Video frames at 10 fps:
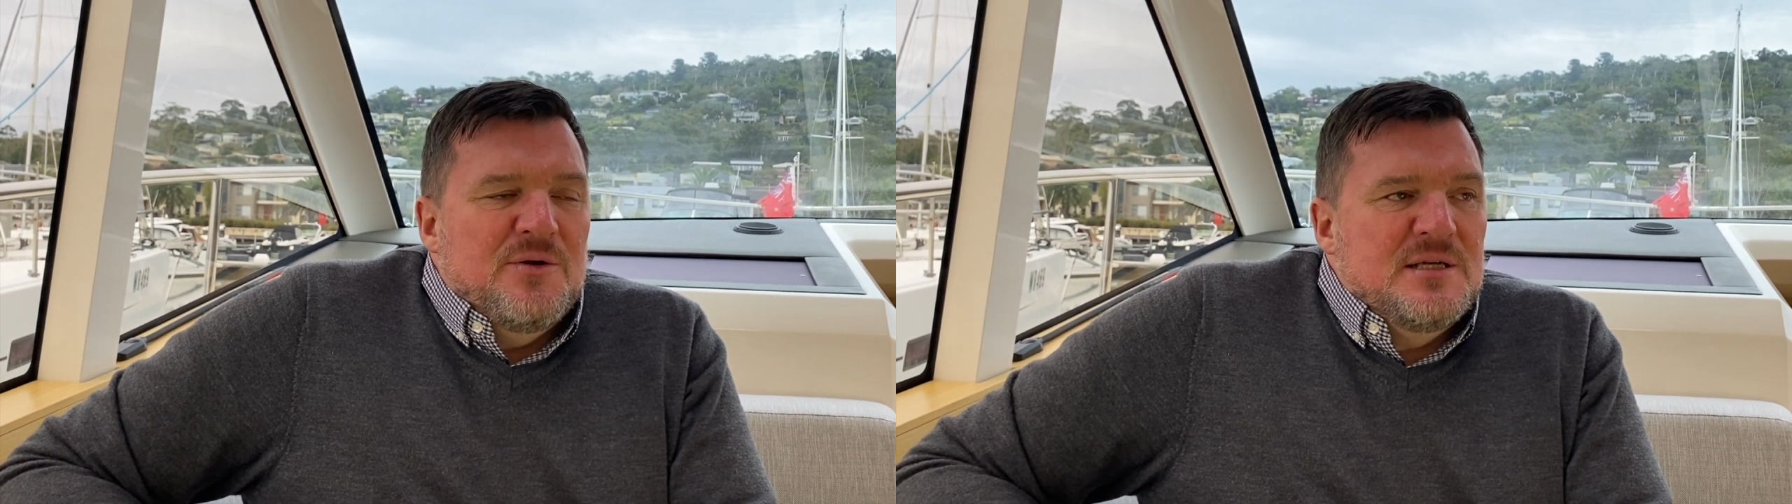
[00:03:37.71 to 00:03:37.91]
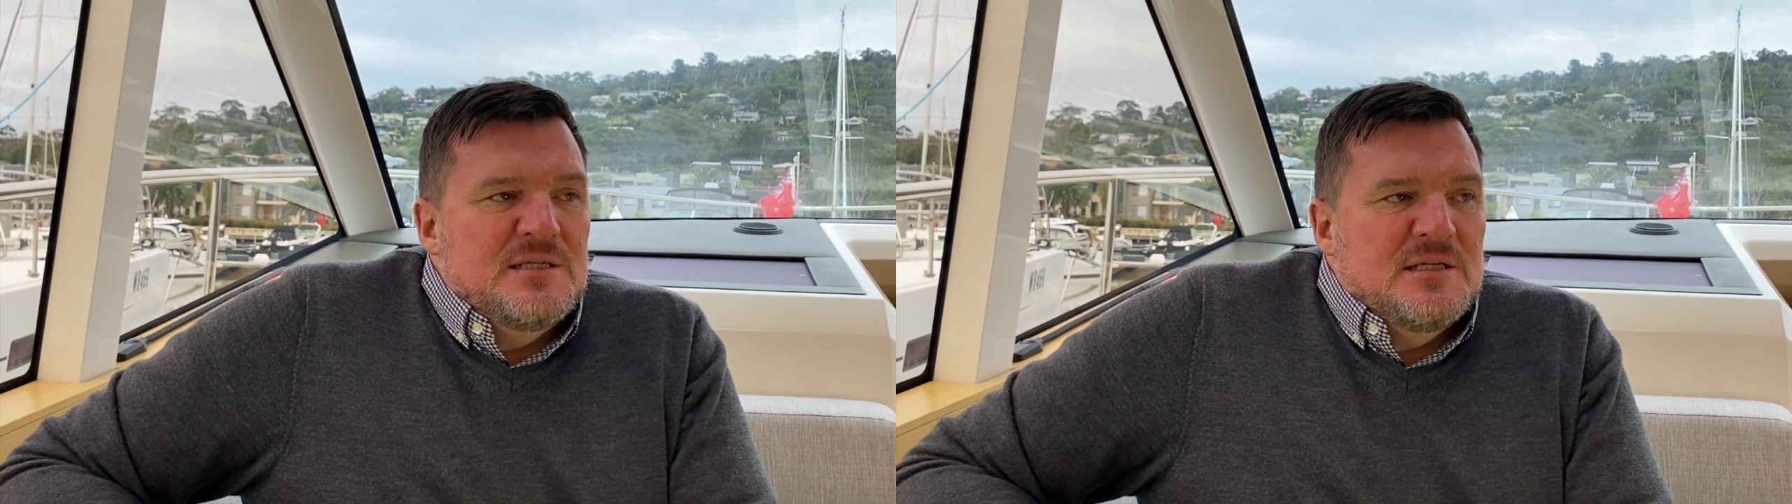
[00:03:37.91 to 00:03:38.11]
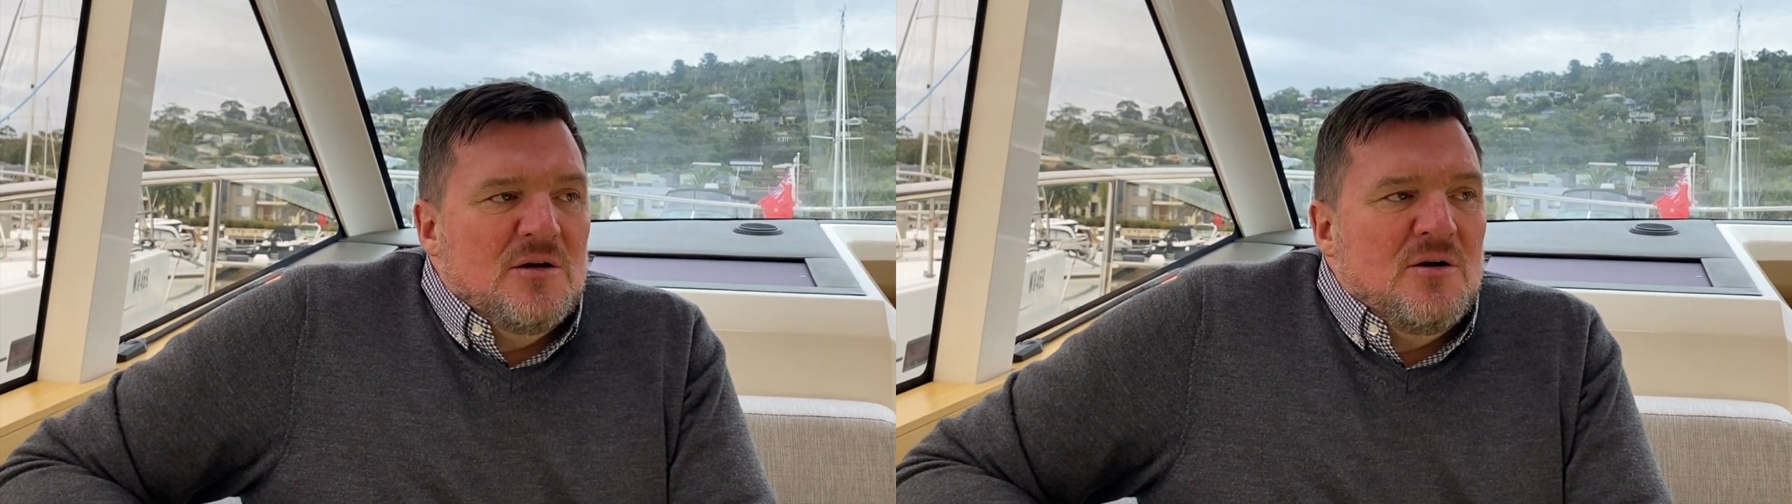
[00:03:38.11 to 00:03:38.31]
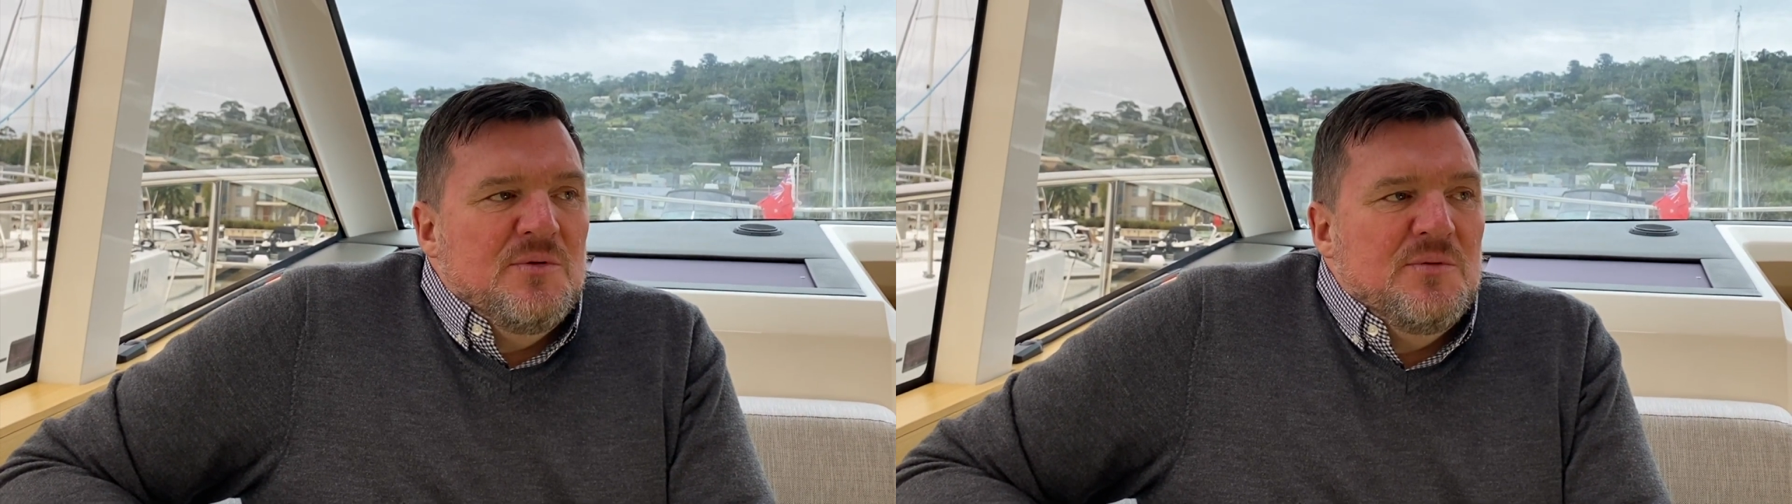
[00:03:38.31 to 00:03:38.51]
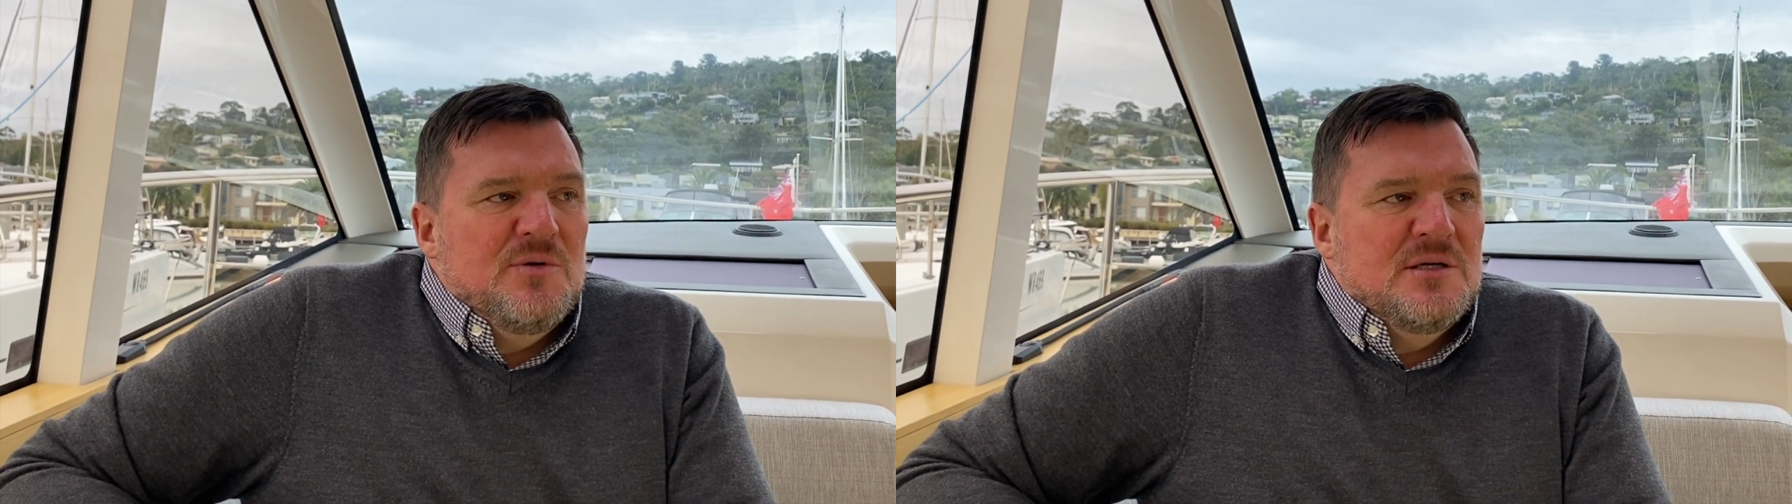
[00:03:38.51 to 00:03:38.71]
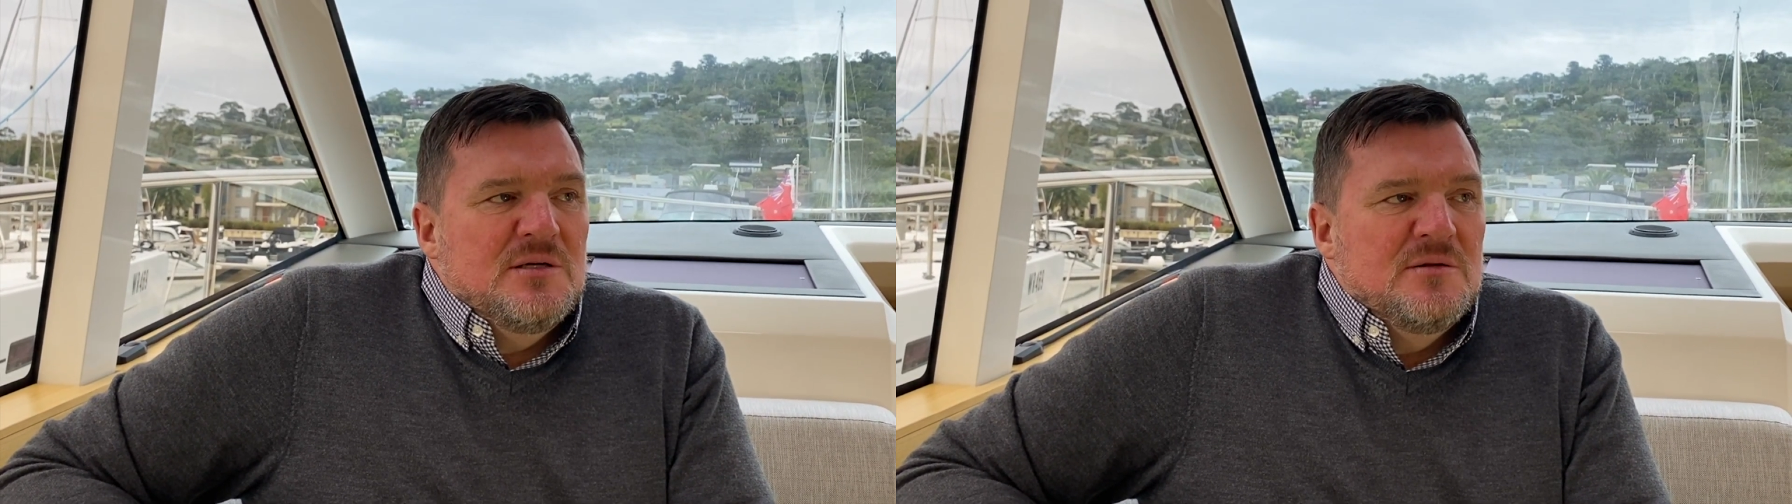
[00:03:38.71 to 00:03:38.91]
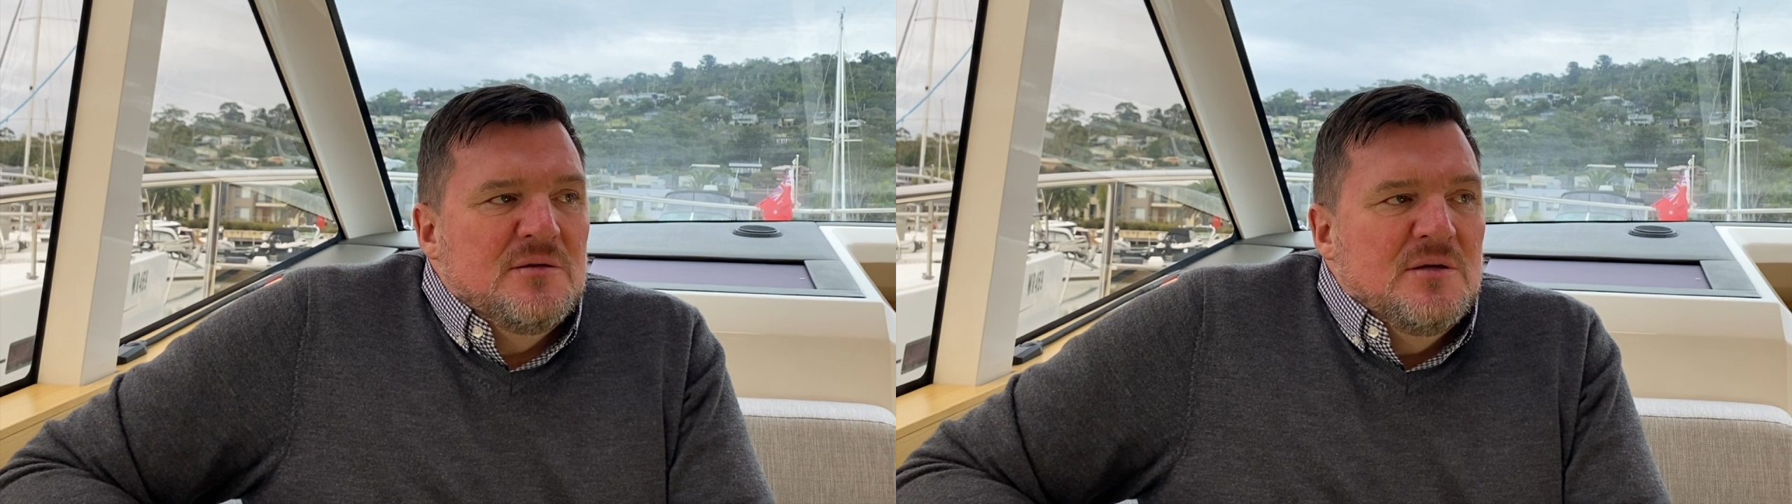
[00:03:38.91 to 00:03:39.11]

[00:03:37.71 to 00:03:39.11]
And he said, we want to